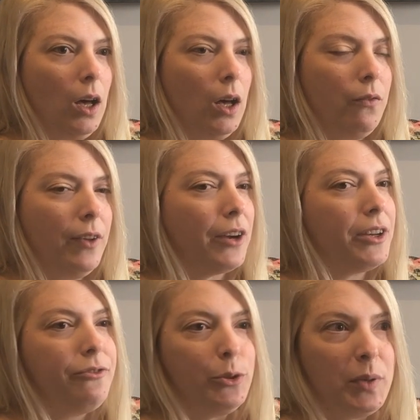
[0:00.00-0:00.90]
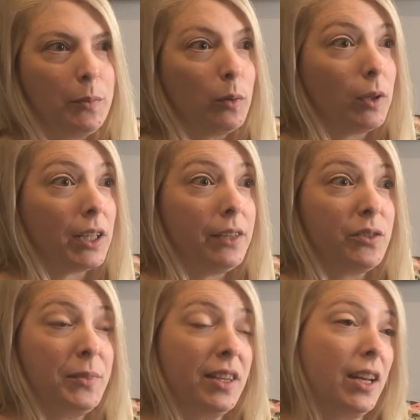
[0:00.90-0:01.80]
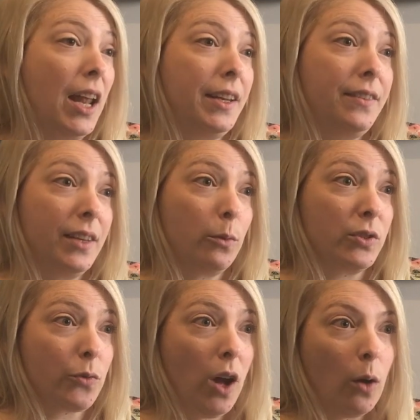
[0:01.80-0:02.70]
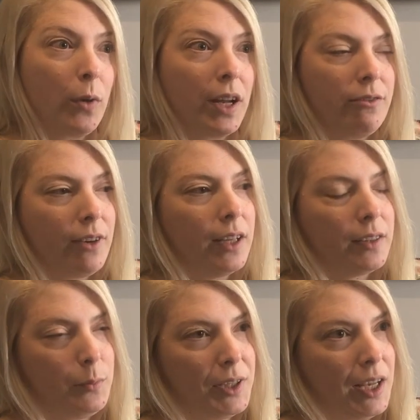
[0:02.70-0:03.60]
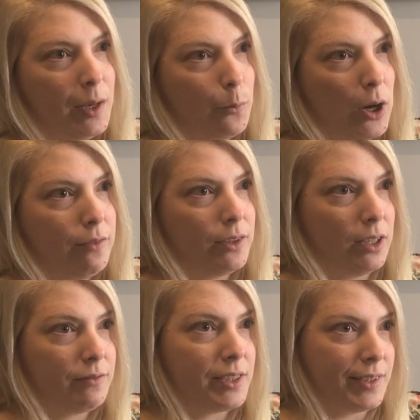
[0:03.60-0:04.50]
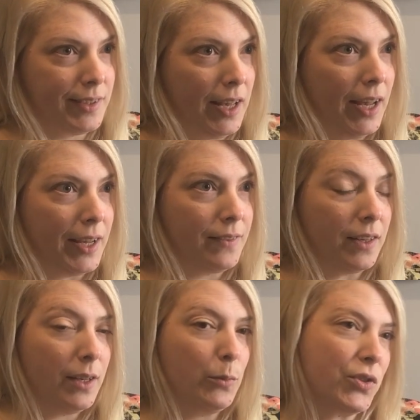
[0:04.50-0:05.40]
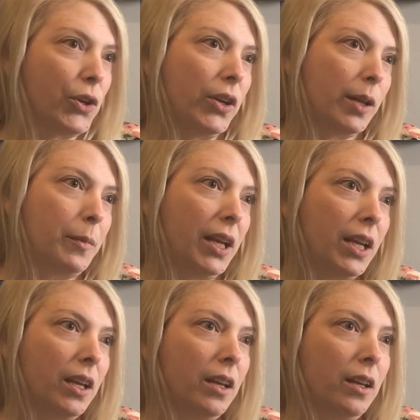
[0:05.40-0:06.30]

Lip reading: Very few people believed me that anything was wrong when I finally became brave enough to say that he was hurting me.